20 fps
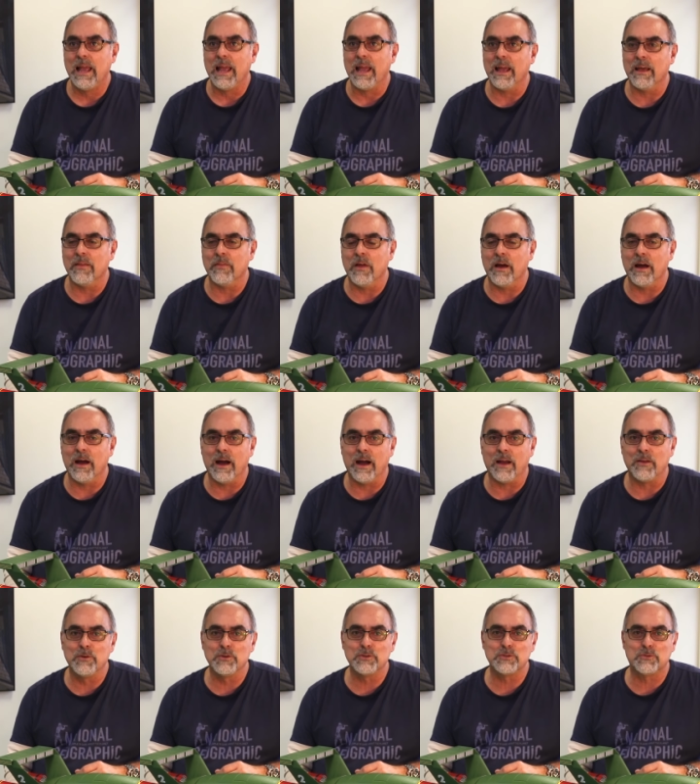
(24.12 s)
and uh,
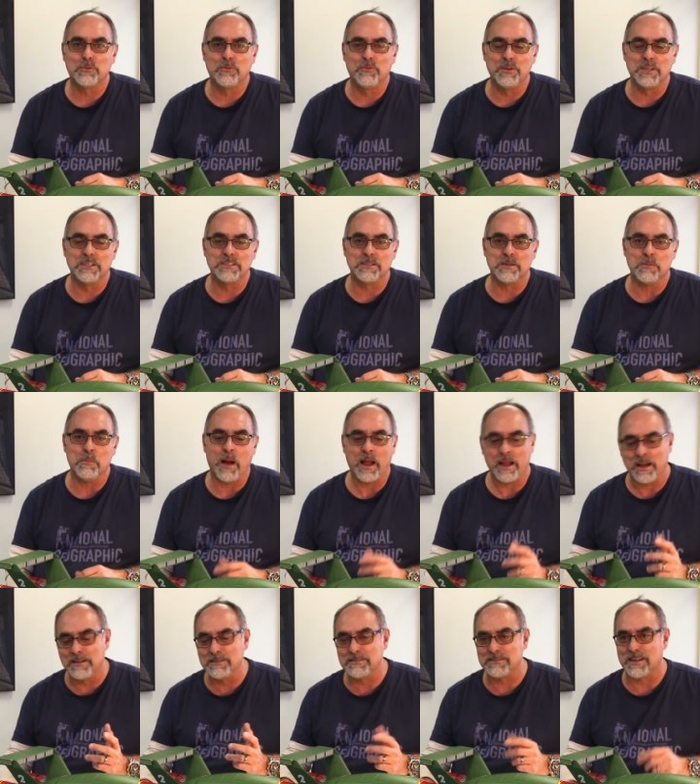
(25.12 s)
I used to visit my
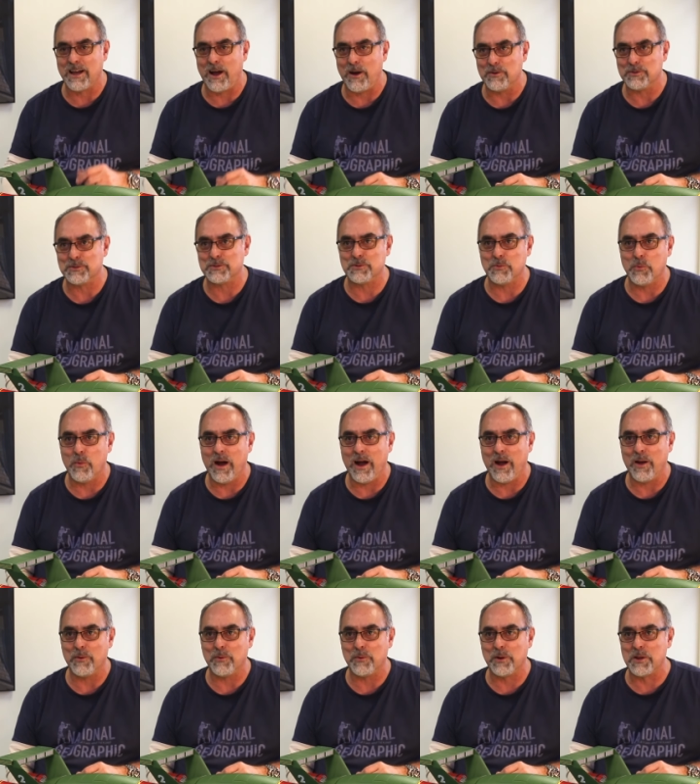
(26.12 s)
aunt's house
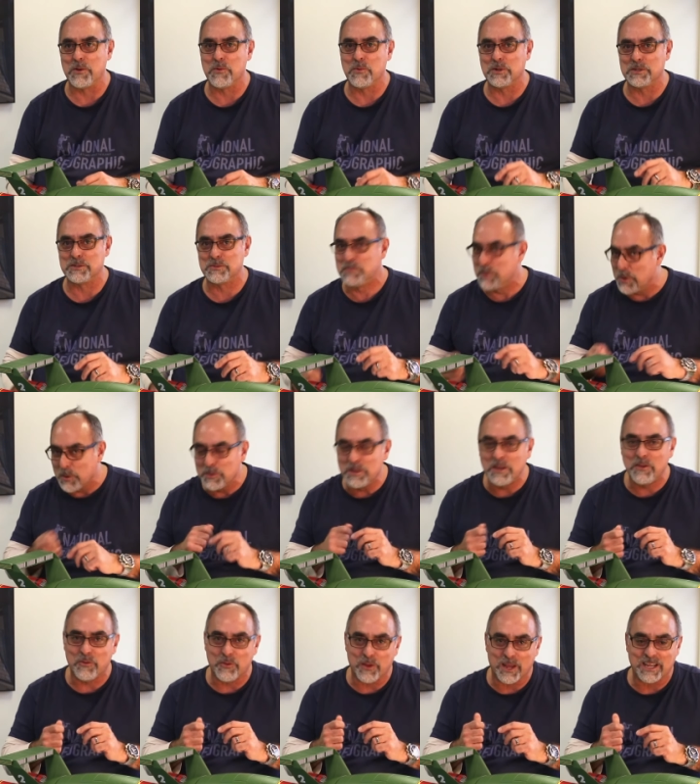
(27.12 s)
while he was
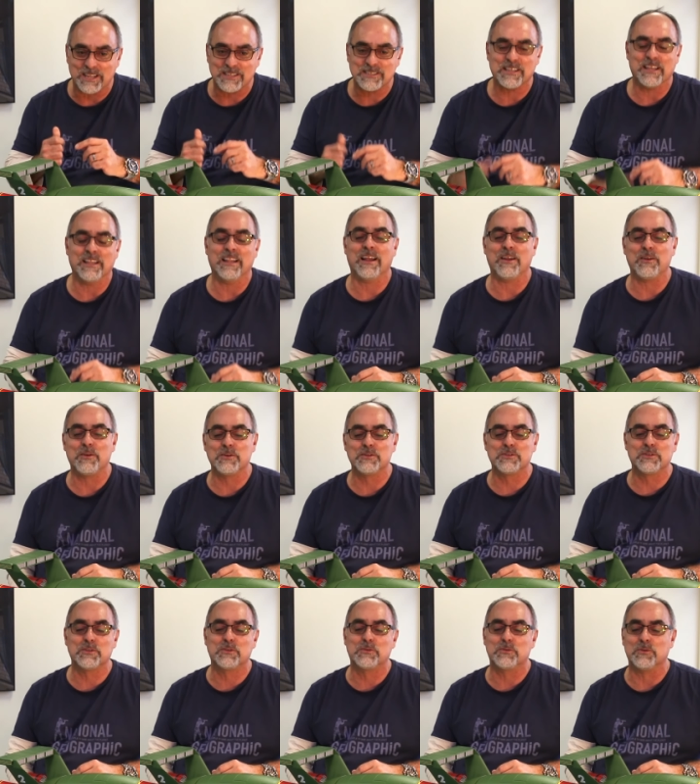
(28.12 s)
building things and I
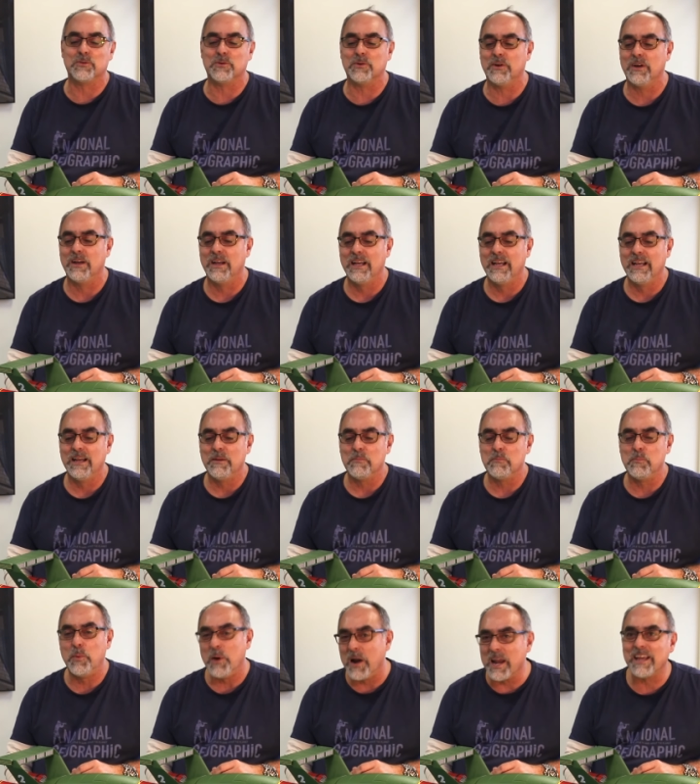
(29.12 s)
used to
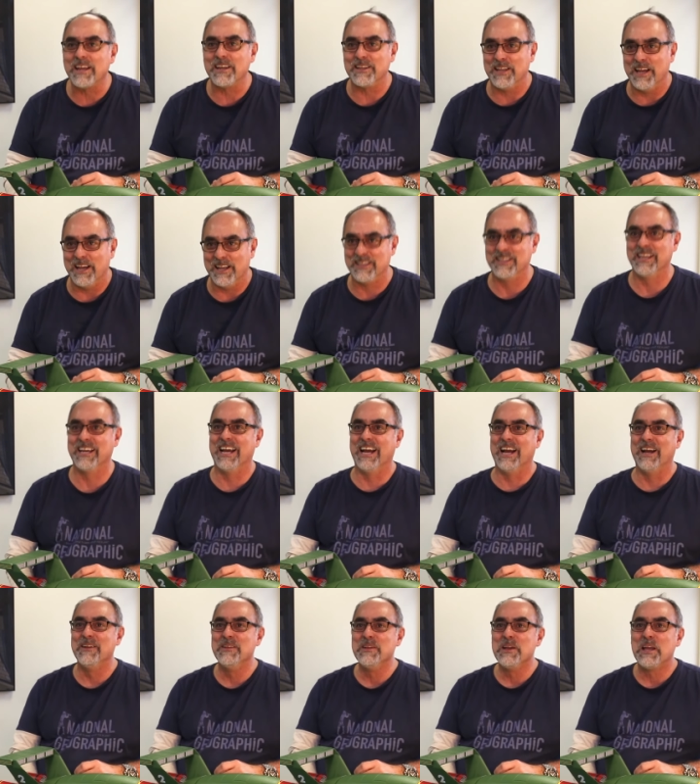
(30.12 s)
break that.
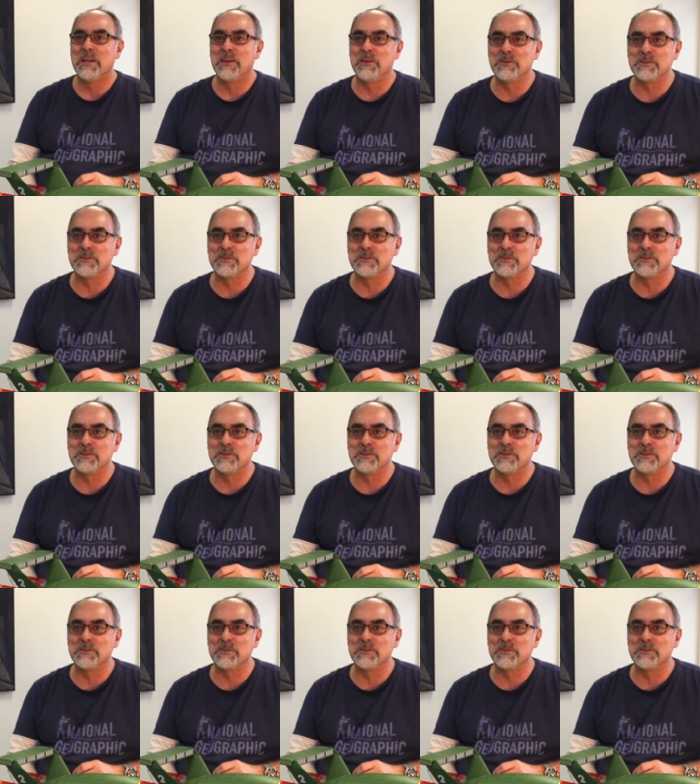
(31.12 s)
he